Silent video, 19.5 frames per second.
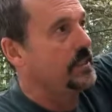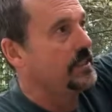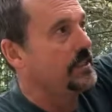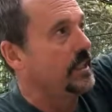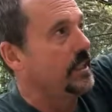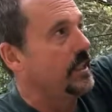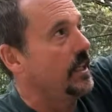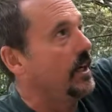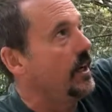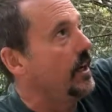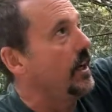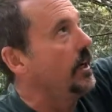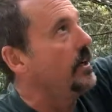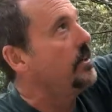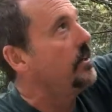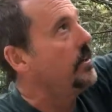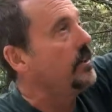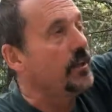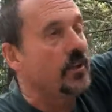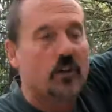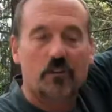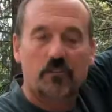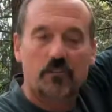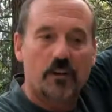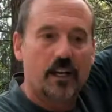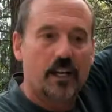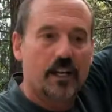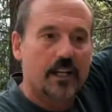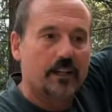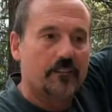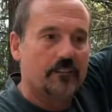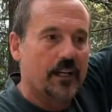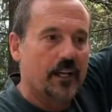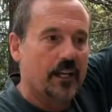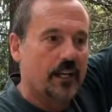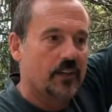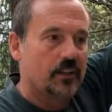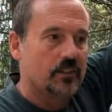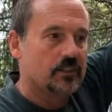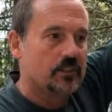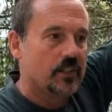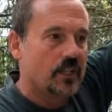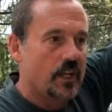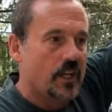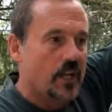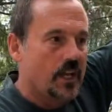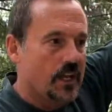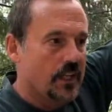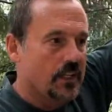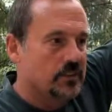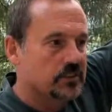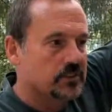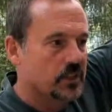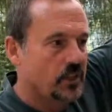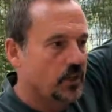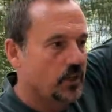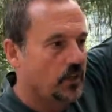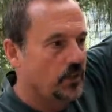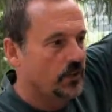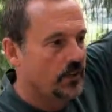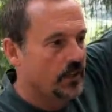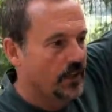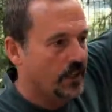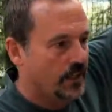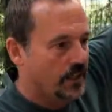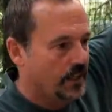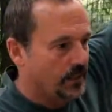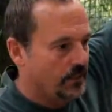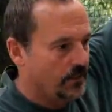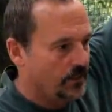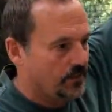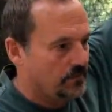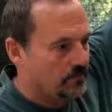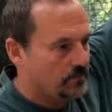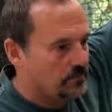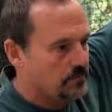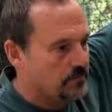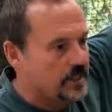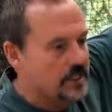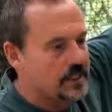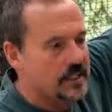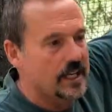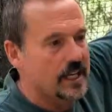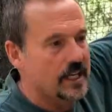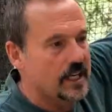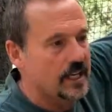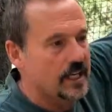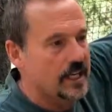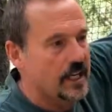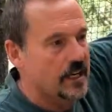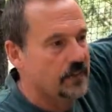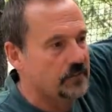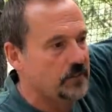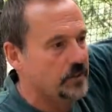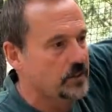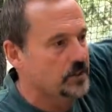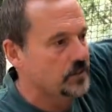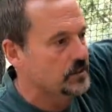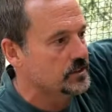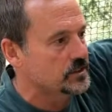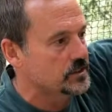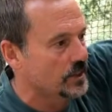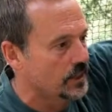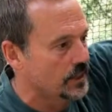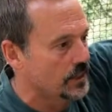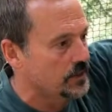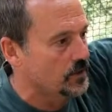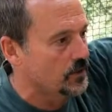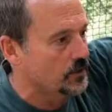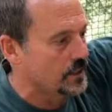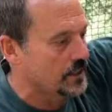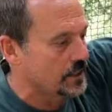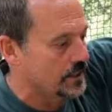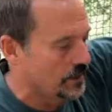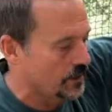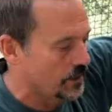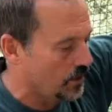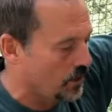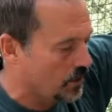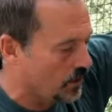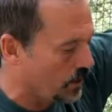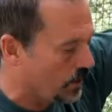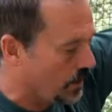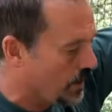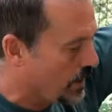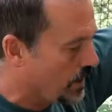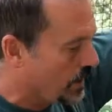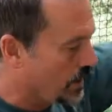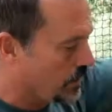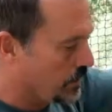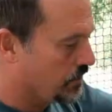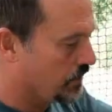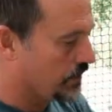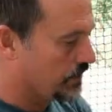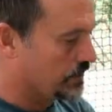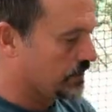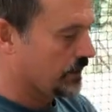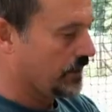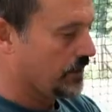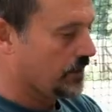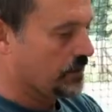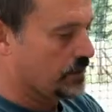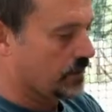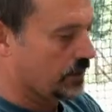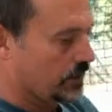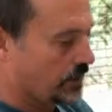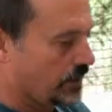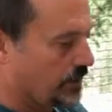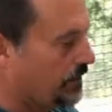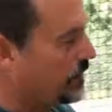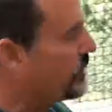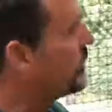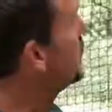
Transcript: sit under the overhang of the house, and so the midday and afternoon sun don't hit it at all. You can see there's a little bit of